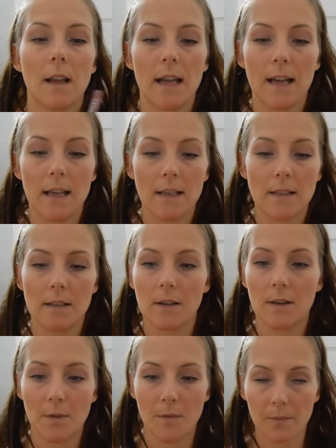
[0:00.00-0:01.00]
And
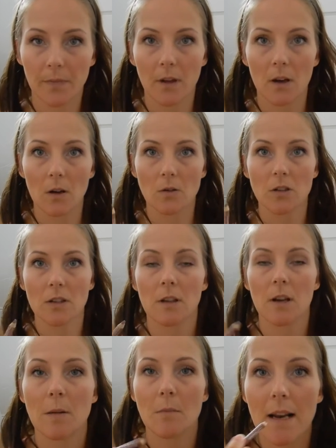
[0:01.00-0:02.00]
I'll just
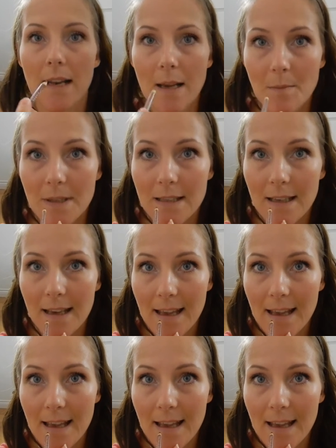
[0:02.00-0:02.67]
line my lips.